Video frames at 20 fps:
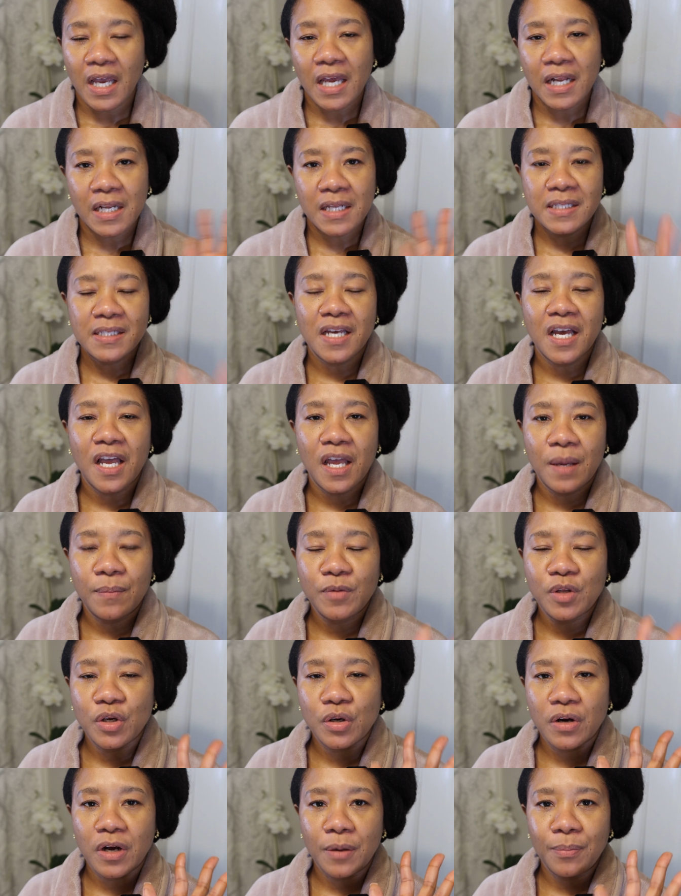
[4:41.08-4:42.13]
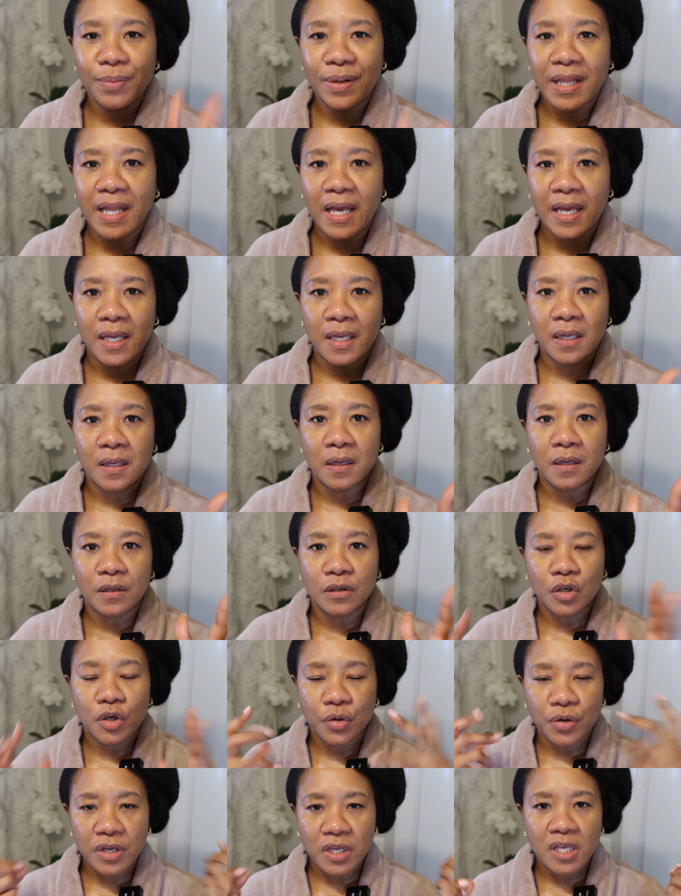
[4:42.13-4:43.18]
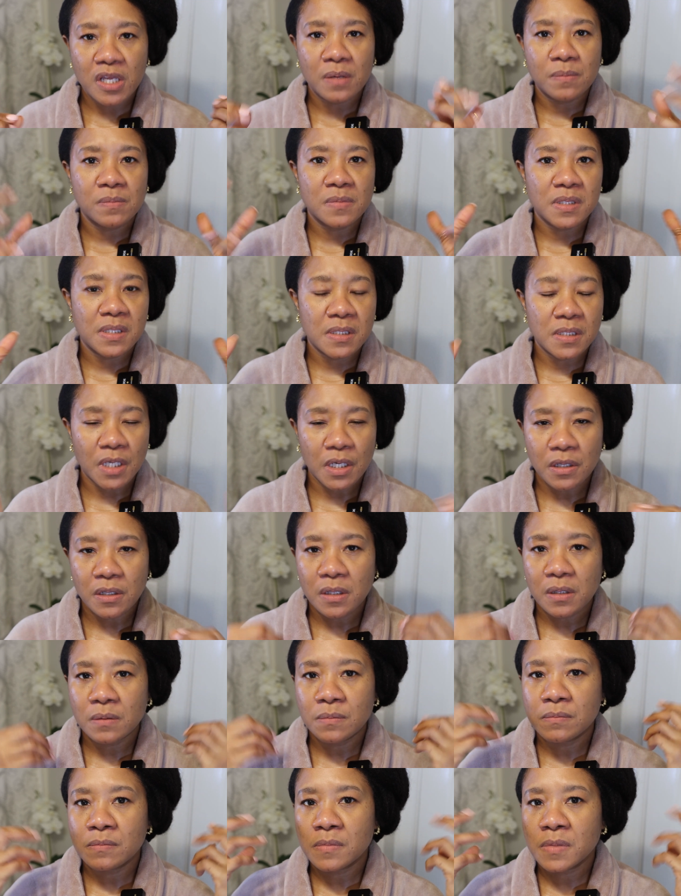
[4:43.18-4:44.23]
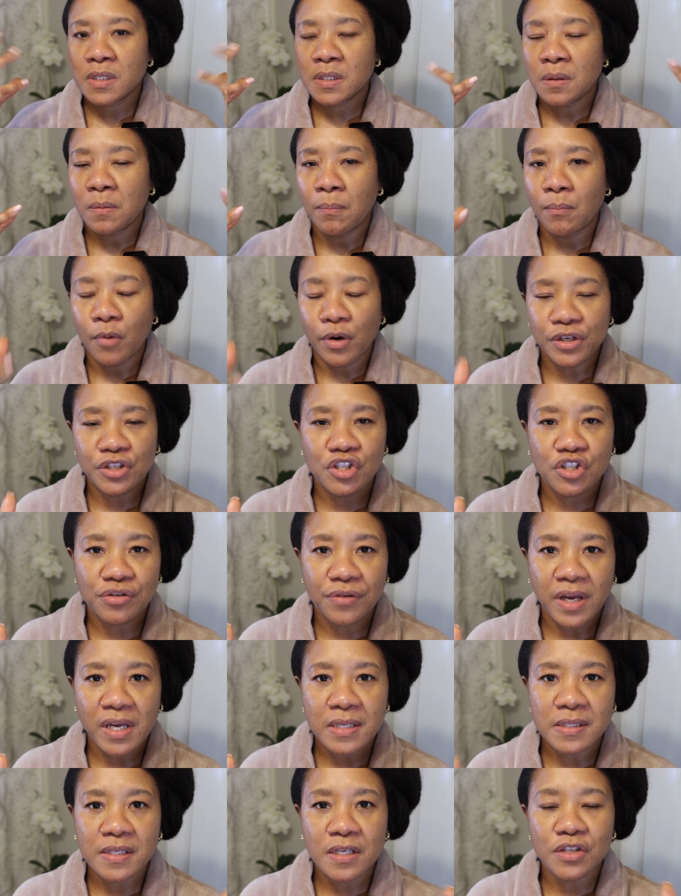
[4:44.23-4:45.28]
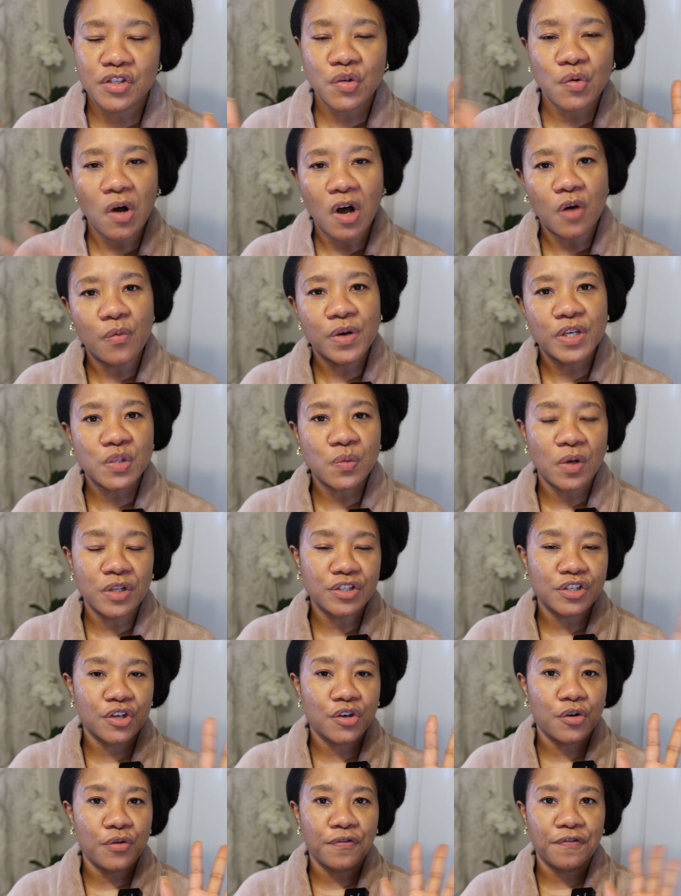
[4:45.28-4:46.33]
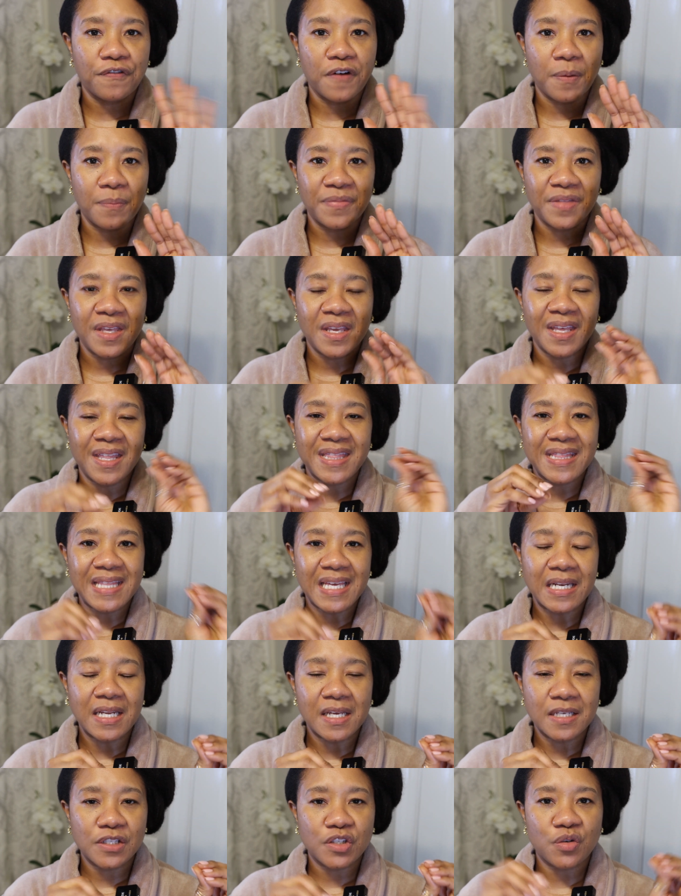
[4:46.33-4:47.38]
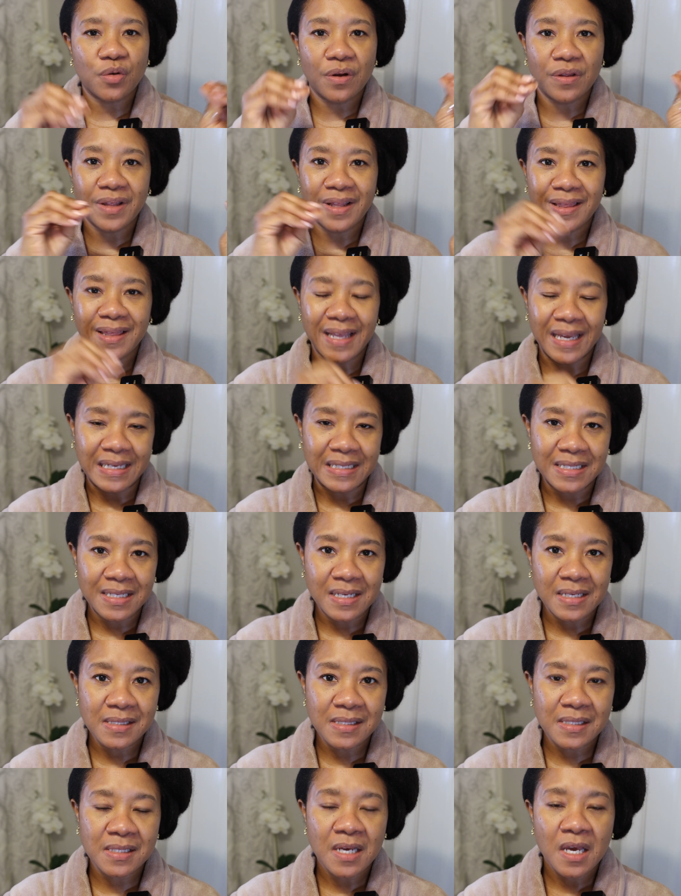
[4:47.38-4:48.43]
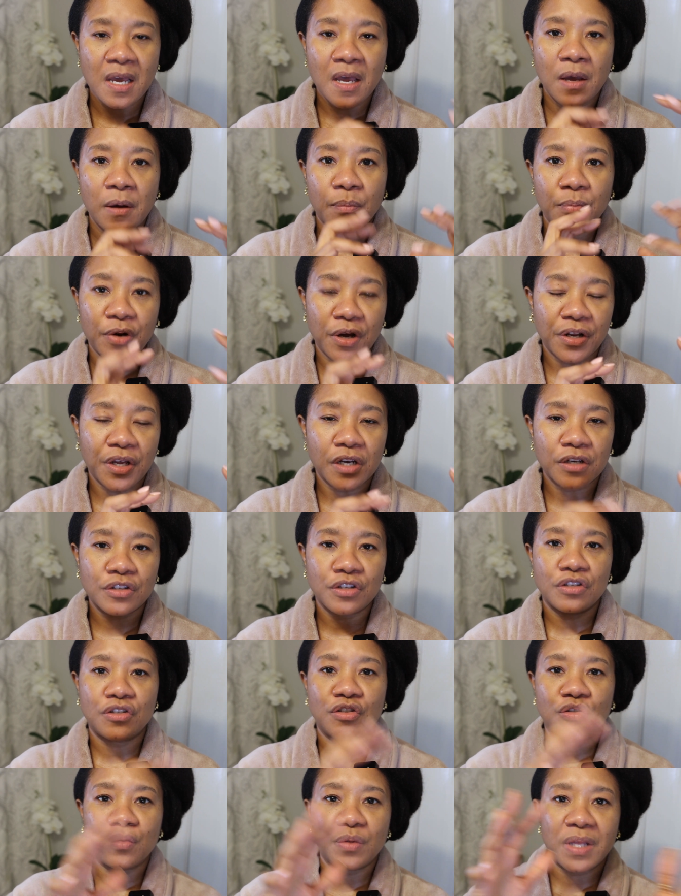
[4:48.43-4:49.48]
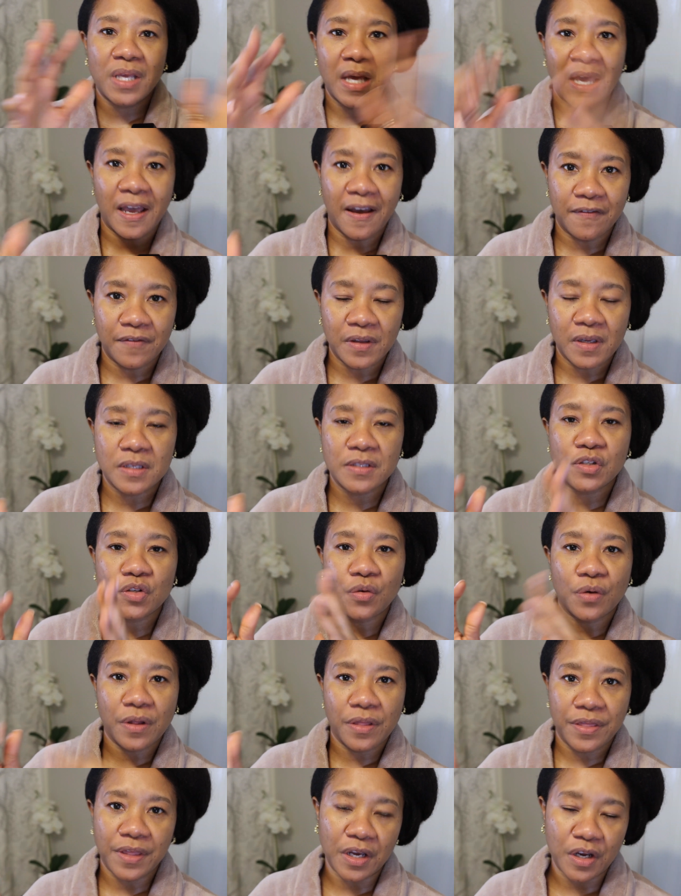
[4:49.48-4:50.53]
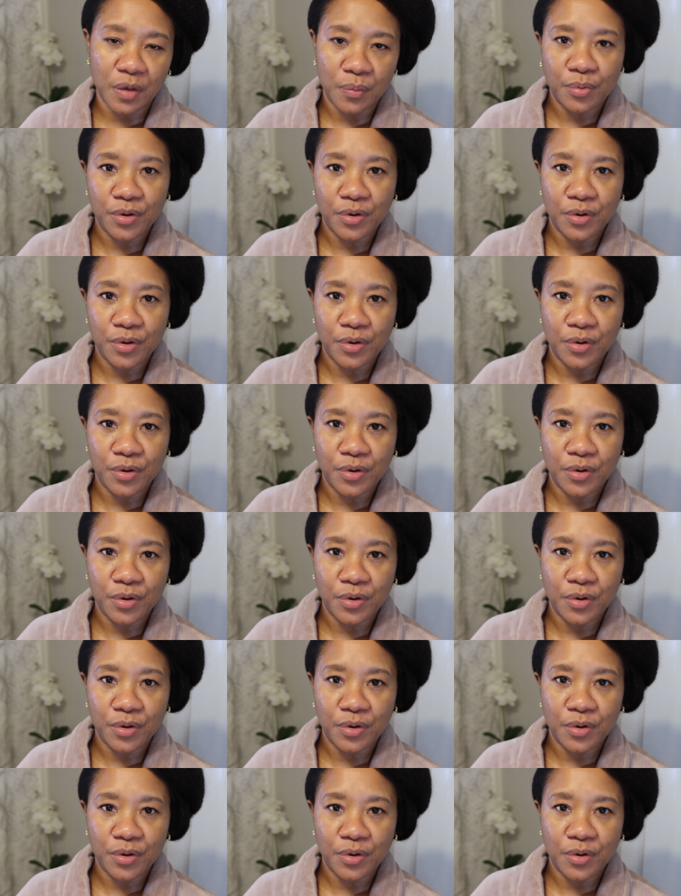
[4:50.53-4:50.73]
Anytime you're applying creams, serums, moisturizers, you always want to go from the thinnest or the lightest product to the heaviest or thicker